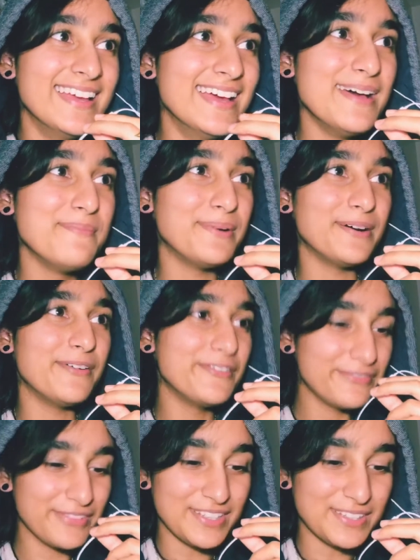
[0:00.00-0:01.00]
But
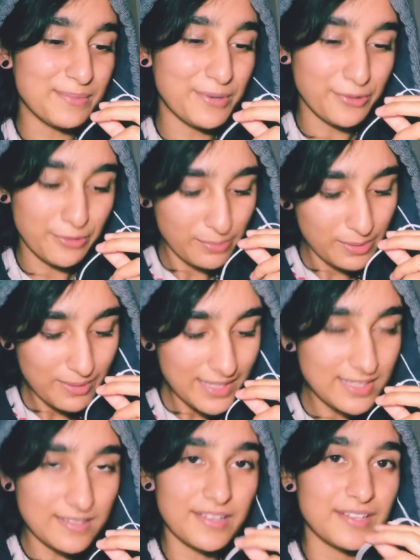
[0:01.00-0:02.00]
hopefully tomorrow will be
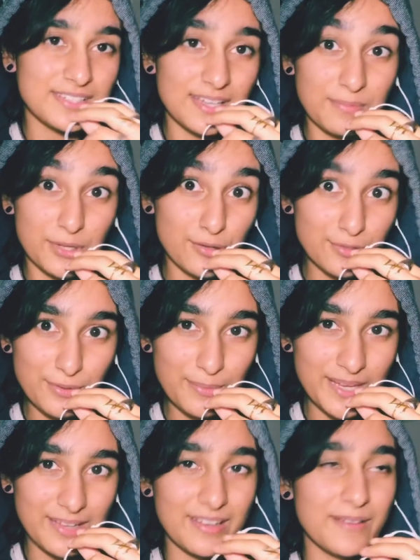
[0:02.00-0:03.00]
better because I'm going swimming.